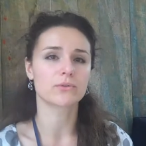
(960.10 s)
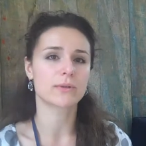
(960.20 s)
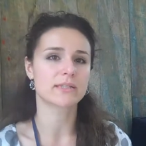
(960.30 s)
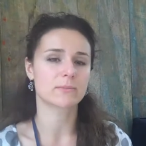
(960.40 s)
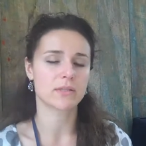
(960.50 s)
or
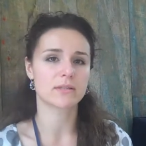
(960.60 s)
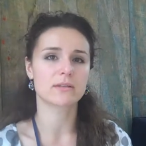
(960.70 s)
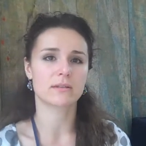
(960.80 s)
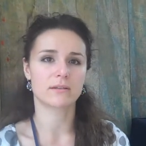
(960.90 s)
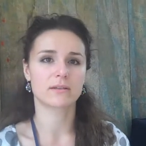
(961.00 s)
twice a month,
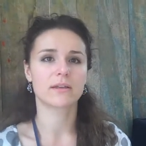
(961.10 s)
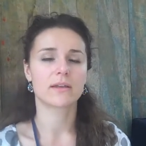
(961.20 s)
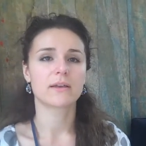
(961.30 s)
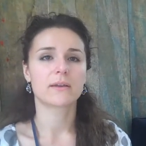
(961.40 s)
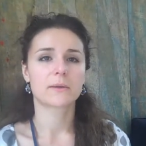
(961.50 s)
uh,
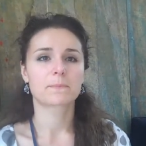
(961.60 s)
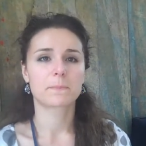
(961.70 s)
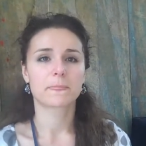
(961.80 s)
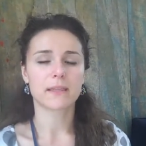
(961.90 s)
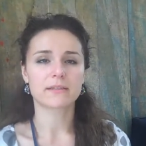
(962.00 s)

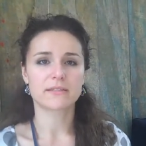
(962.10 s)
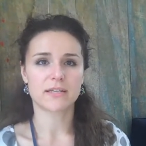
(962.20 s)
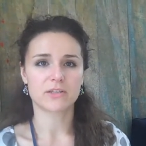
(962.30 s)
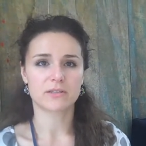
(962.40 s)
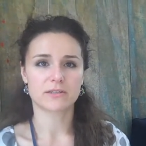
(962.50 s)
the
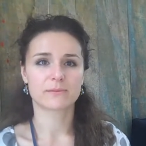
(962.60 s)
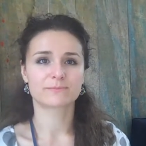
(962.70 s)
sessions.